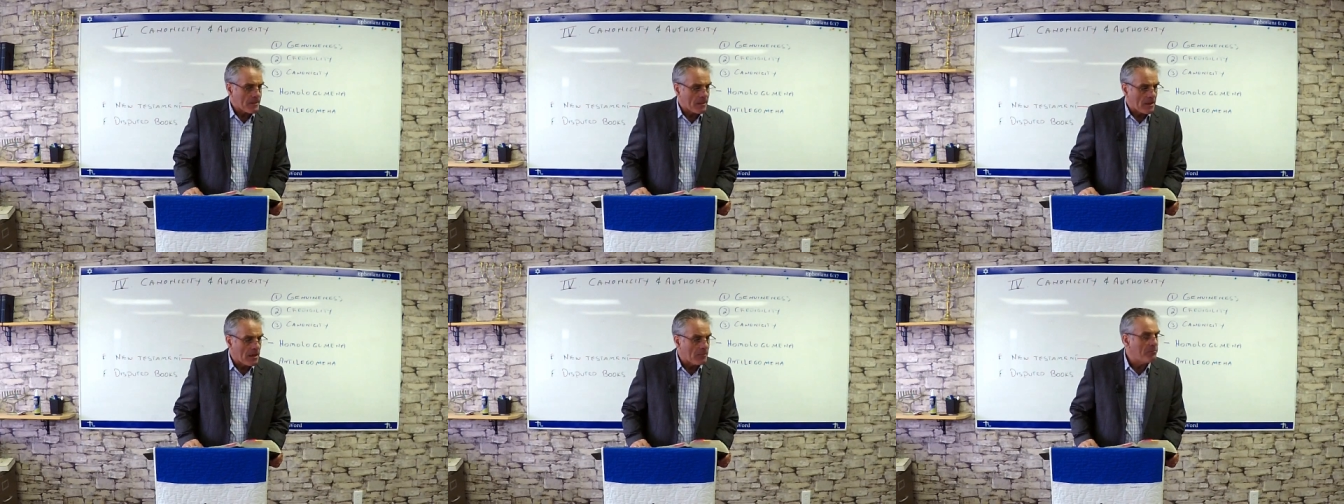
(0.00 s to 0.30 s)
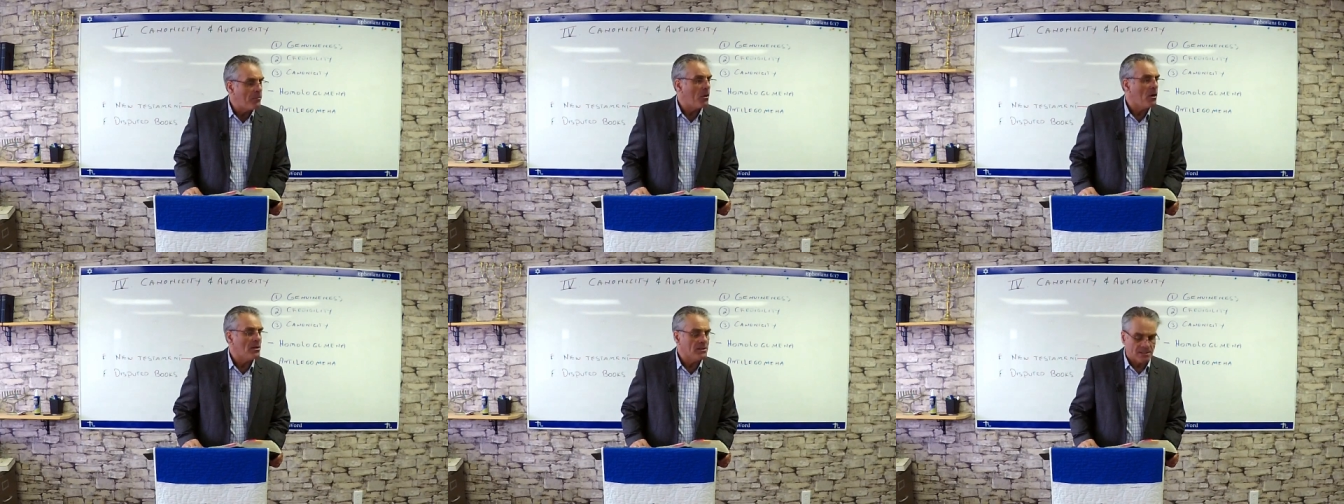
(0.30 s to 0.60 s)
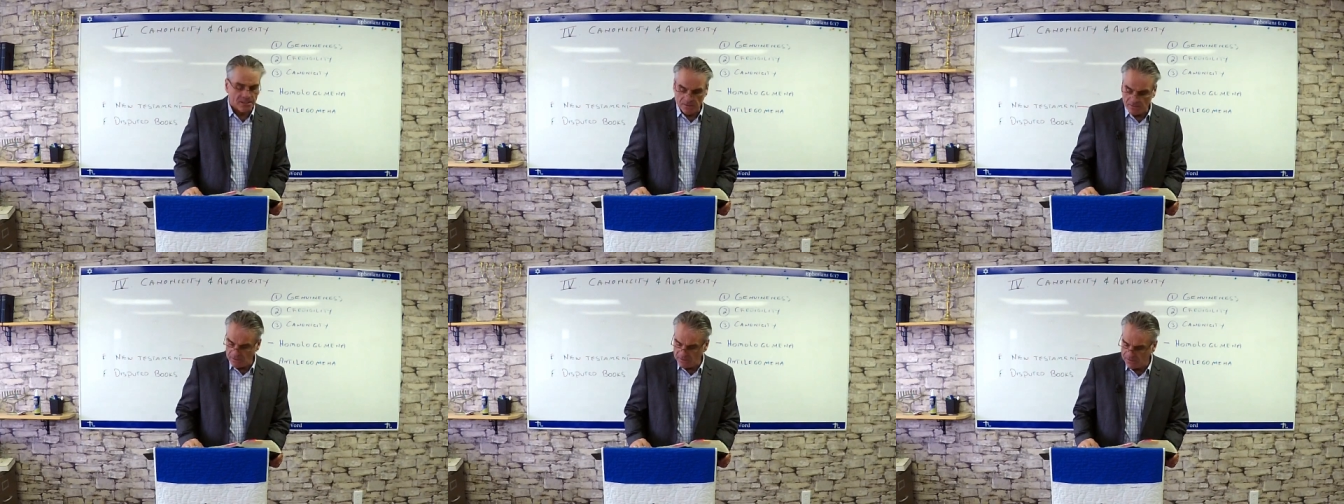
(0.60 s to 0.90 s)

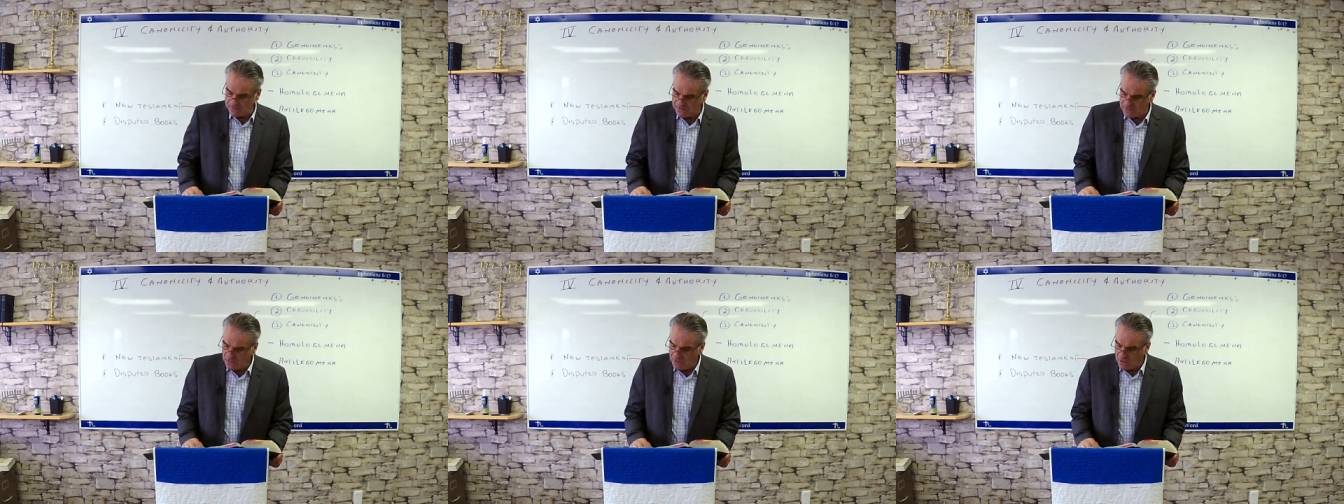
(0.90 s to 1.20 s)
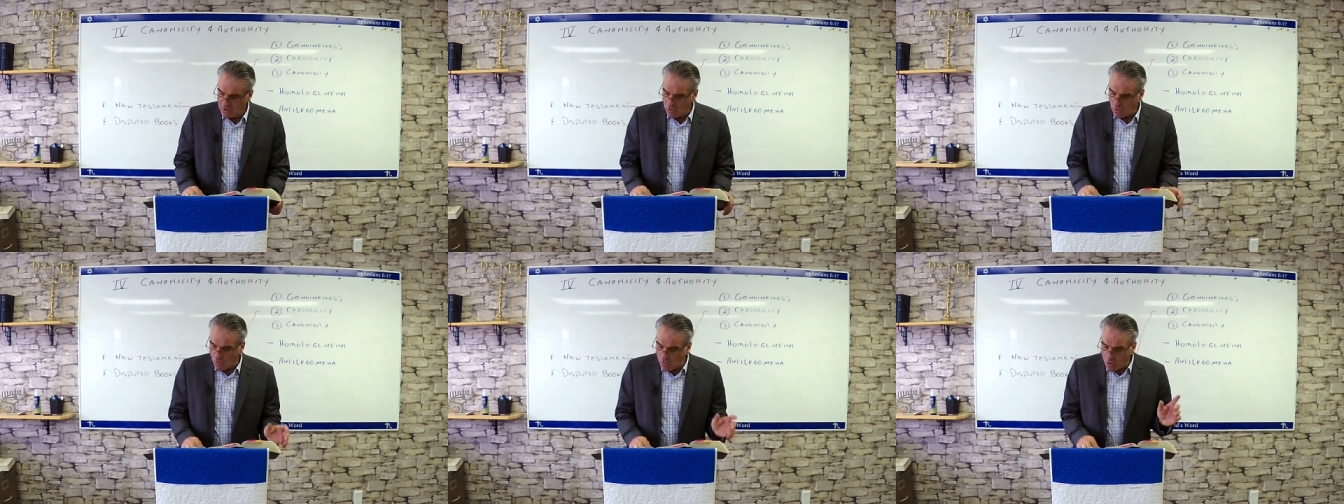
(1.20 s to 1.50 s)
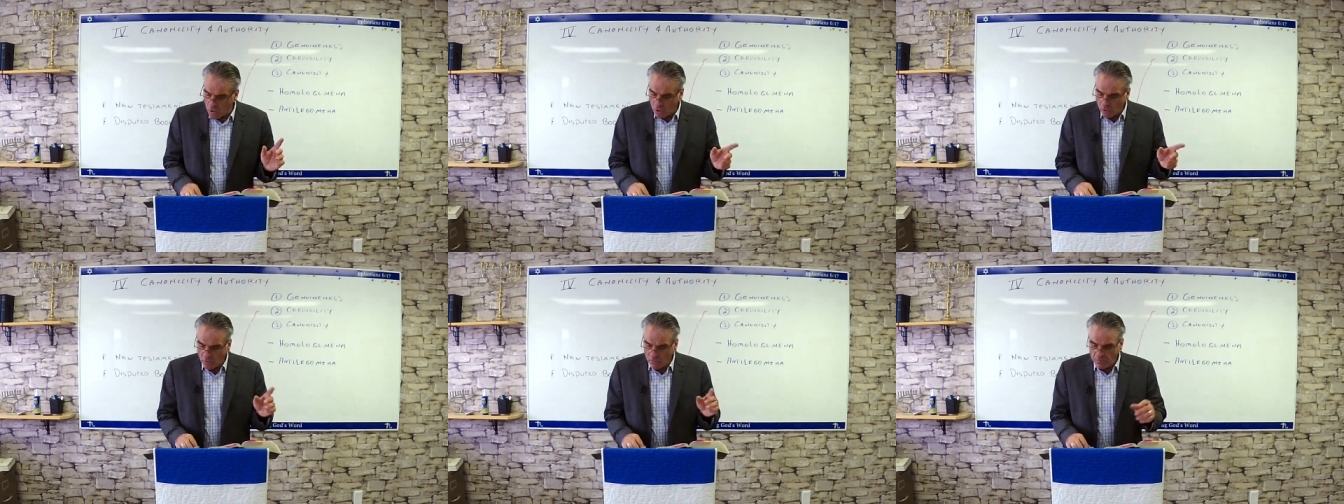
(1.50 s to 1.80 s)
apostles,
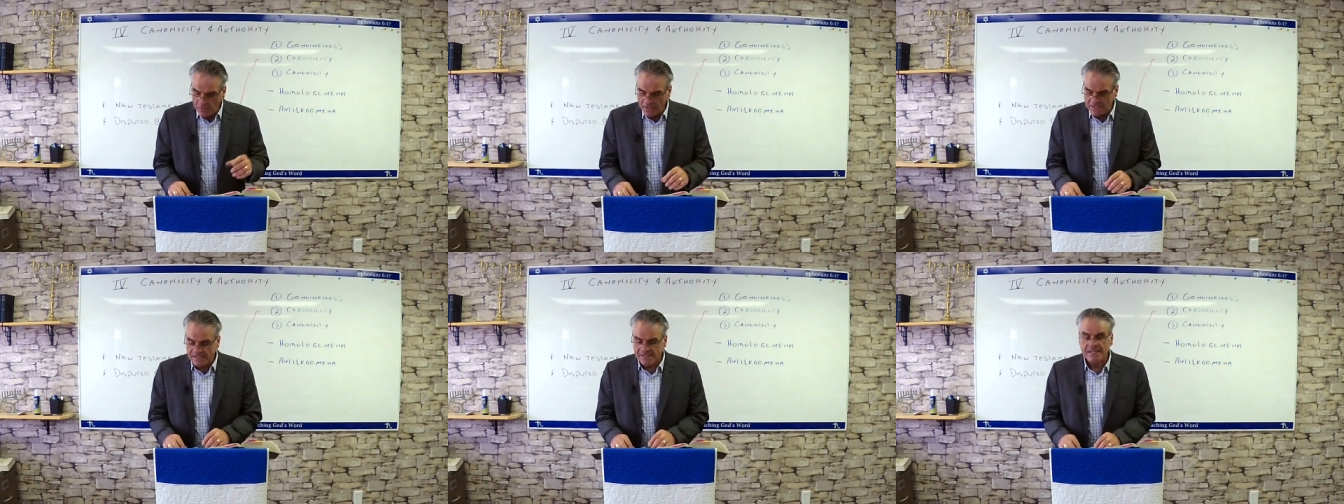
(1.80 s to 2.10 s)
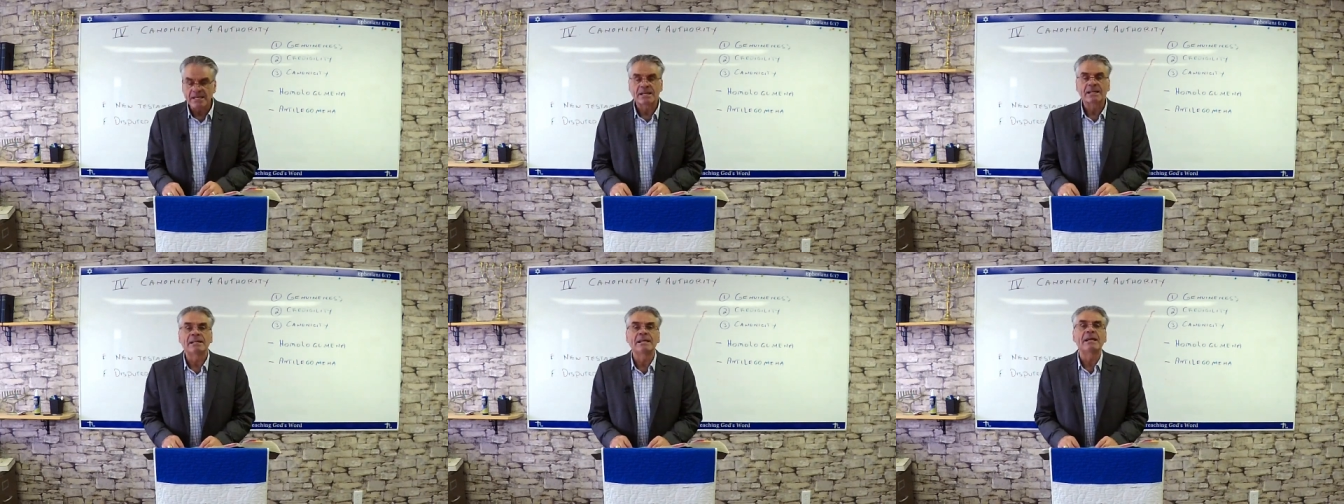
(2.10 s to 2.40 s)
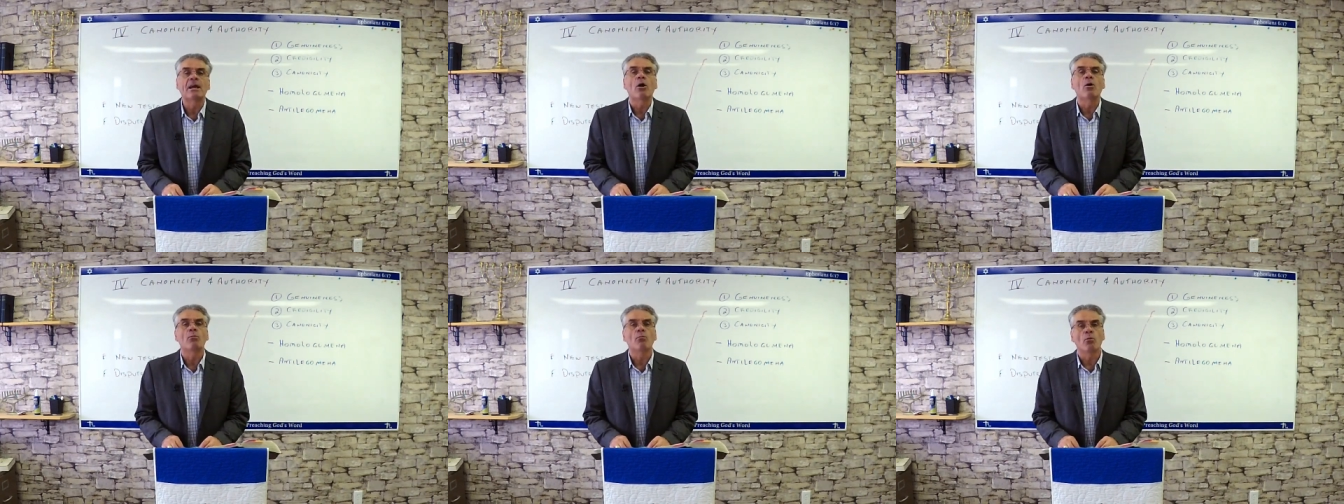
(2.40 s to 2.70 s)
were
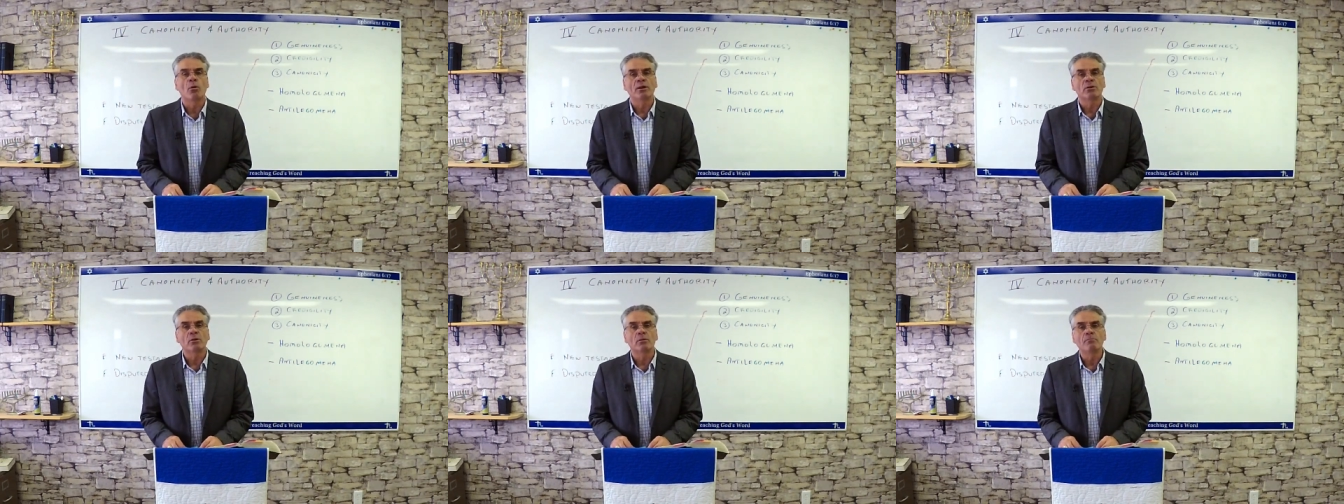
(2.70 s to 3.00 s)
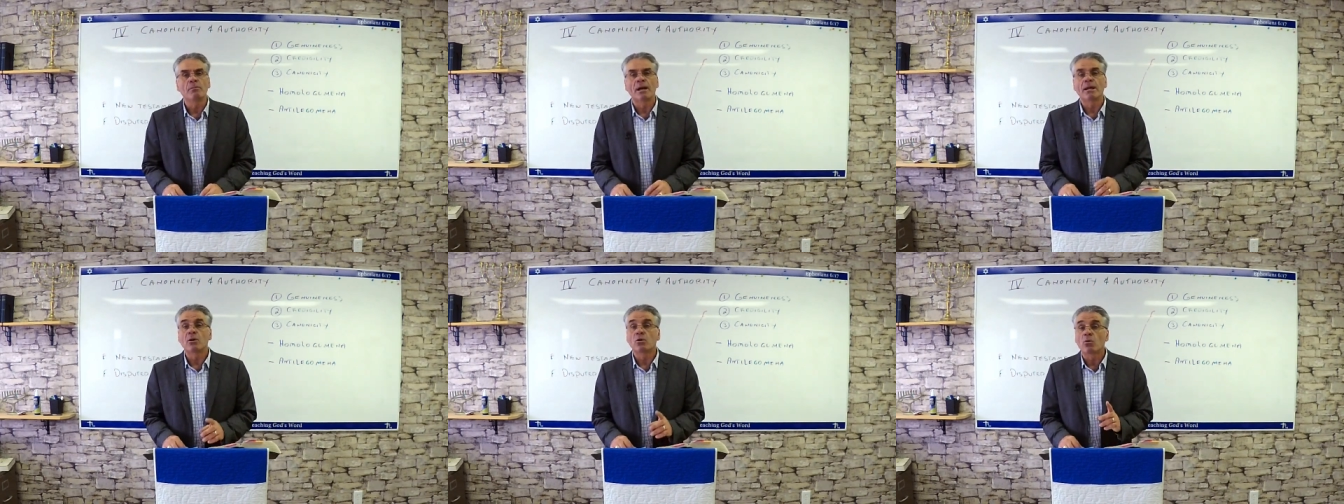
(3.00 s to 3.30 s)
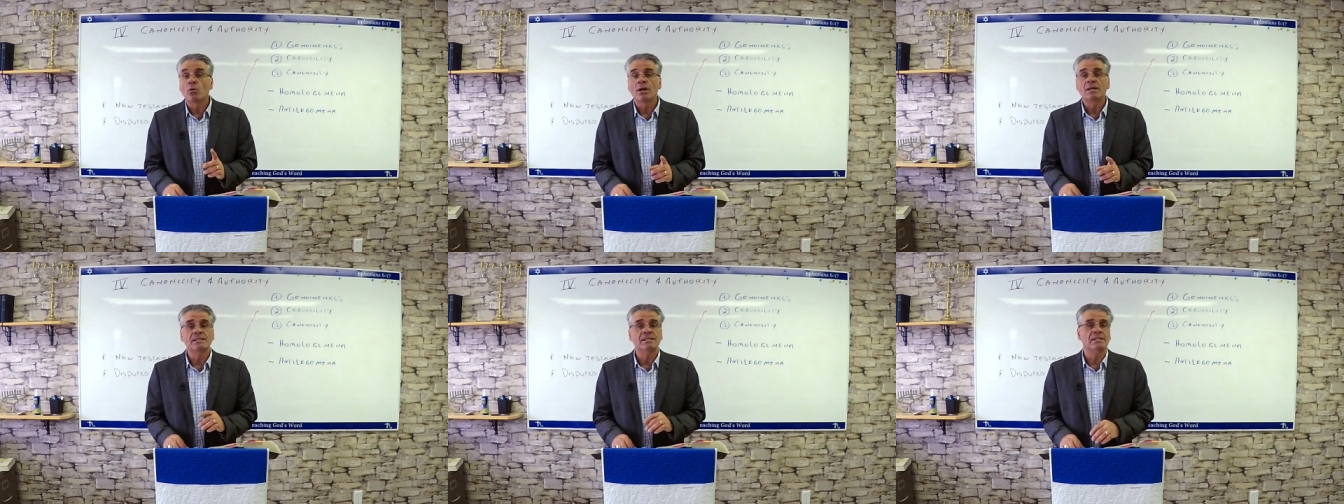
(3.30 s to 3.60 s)
basically appointed by
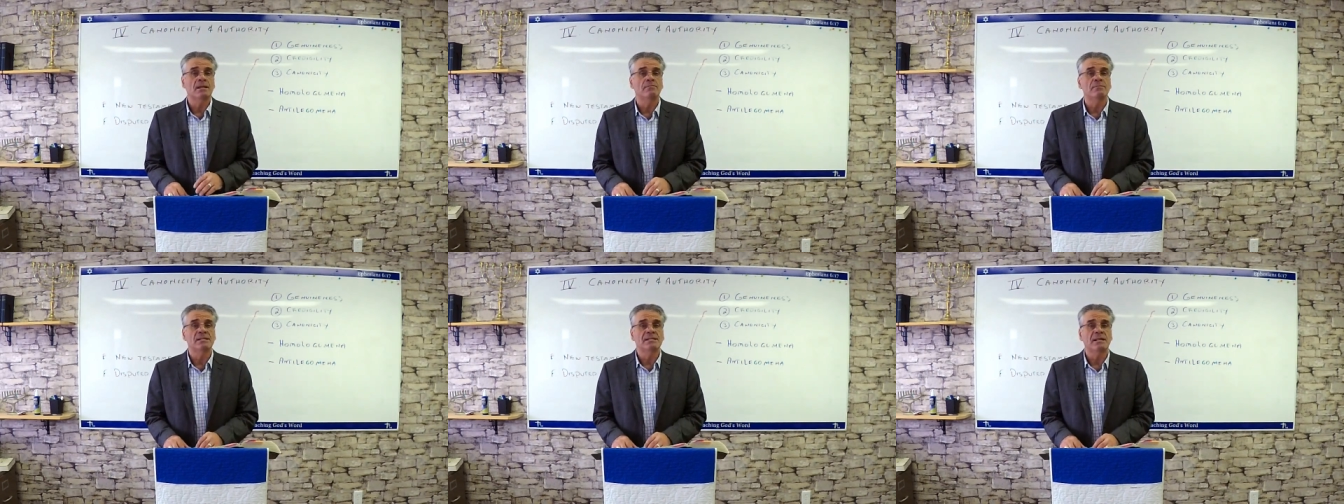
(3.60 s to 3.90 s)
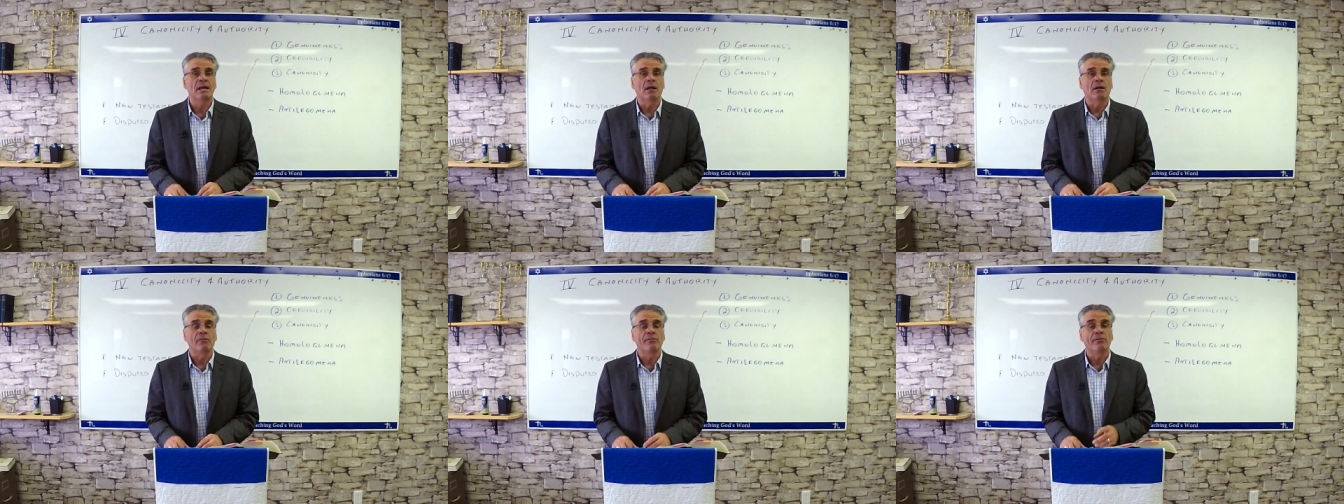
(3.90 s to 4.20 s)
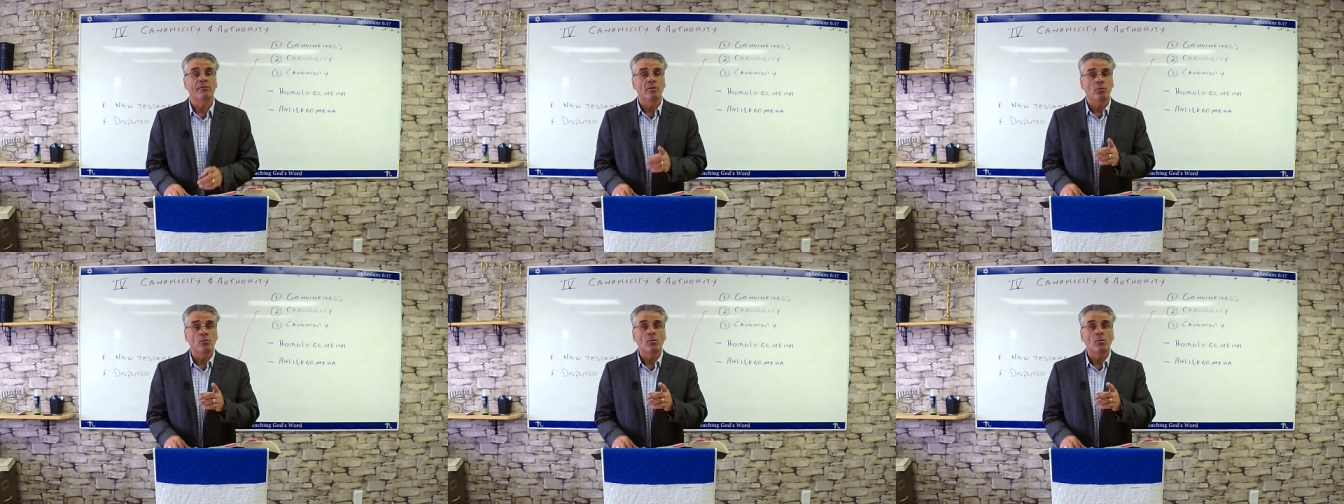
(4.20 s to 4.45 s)
Christ himself.